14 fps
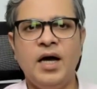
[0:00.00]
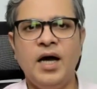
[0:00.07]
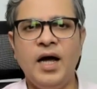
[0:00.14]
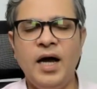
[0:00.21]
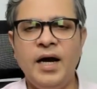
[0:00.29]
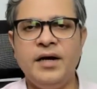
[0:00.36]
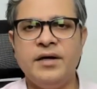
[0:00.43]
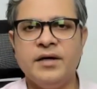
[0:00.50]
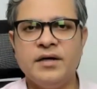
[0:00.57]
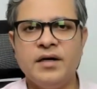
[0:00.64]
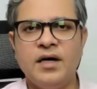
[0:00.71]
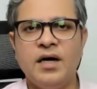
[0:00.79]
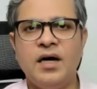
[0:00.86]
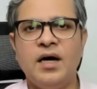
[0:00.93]
and
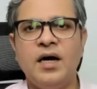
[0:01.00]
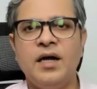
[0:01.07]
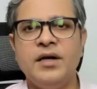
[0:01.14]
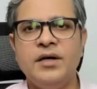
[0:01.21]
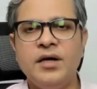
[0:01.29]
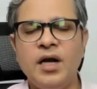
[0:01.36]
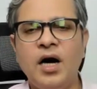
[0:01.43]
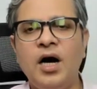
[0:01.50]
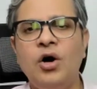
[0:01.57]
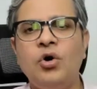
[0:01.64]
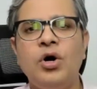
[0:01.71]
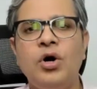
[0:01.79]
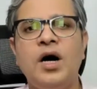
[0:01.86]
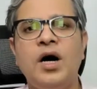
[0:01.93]

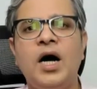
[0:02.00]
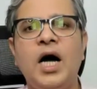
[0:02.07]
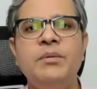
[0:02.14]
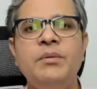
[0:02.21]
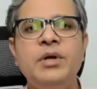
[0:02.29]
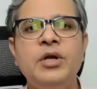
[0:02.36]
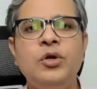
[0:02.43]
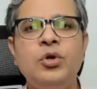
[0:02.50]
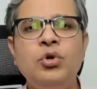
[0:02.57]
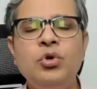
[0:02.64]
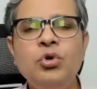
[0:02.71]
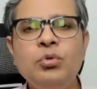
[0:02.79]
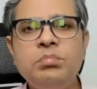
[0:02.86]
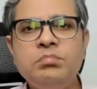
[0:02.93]
now I
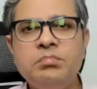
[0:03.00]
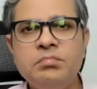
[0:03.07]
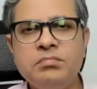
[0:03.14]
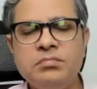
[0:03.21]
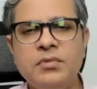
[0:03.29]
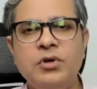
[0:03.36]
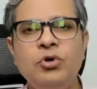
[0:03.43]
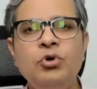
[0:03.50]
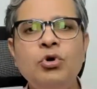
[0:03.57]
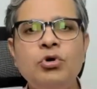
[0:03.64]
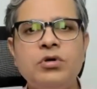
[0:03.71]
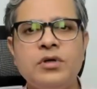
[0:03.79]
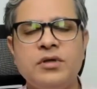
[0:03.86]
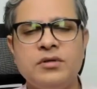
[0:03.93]
will
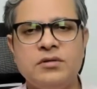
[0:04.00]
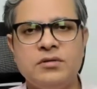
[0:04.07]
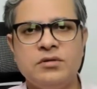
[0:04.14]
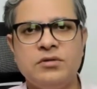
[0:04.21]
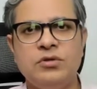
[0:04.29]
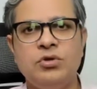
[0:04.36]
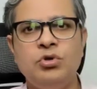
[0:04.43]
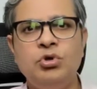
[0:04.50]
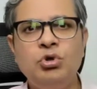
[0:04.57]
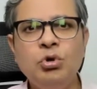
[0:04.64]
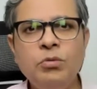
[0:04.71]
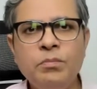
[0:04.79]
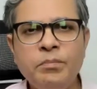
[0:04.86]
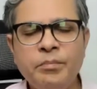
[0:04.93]
look
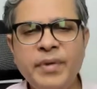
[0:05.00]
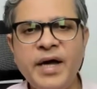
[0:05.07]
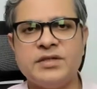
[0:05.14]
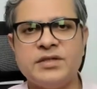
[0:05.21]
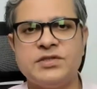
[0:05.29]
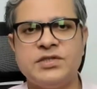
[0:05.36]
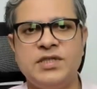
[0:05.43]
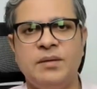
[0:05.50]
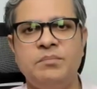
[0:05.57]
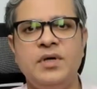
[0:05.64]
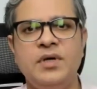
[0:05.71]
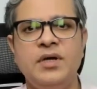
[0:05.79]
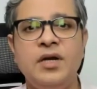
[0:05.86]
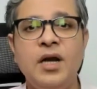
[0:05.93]
to make
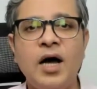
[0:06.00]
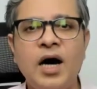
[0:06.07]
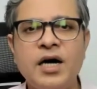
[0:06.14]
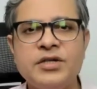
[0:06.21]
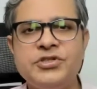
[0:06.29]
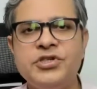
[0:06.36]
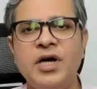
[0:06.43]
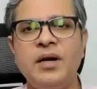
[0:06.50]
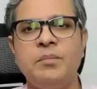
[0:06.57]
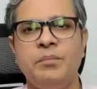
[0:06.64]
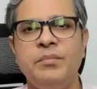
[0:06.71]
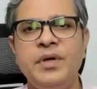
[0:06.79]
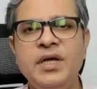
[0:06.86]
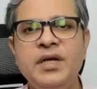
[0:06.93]
some larger
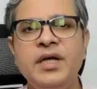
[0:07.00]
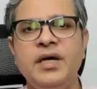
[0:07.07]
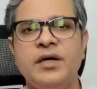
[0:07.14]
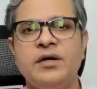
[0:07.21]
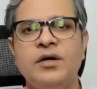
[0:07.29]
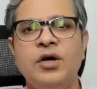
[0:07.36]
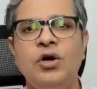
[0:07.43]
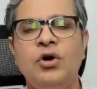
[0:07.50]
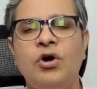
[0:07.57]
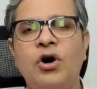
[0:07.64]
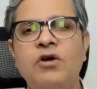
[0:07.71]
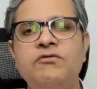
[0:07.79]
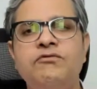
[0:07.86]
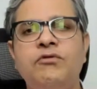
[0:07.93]
meaning
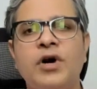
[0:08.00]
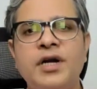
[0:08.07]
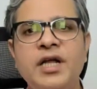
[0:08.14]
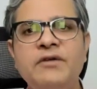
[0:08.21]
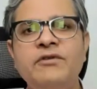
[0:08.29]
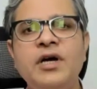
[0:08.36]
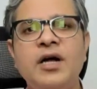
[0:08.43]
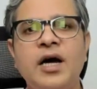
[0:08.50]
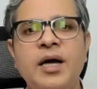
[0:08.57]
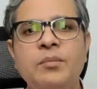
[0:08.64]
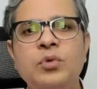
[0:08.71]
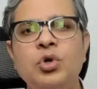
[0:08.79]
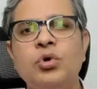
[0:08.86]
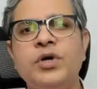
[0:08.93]
of whatever I
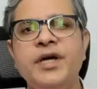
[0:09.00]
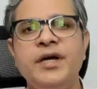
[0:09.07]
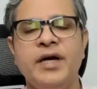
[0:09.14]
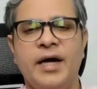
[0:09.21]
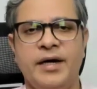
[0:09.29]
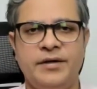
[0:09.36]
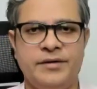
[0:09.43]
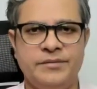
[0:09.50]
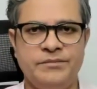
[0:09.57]
am looking at.